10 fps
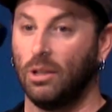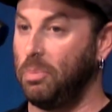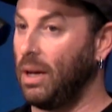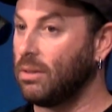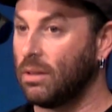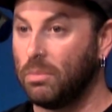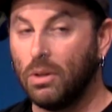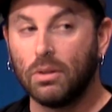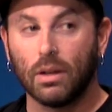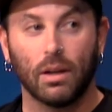Depends on the
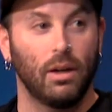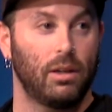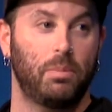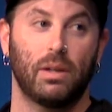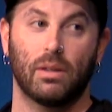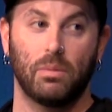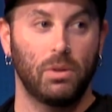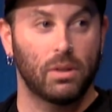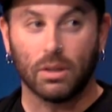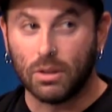music. Depends on the
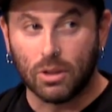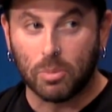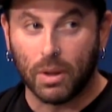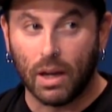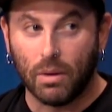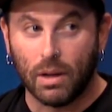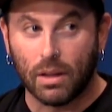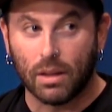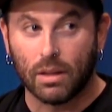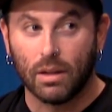musicians you're depends playing
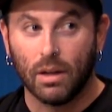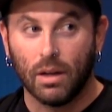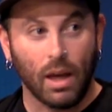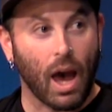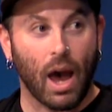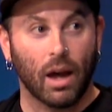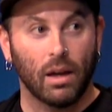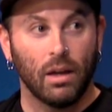with. you are. Yeah.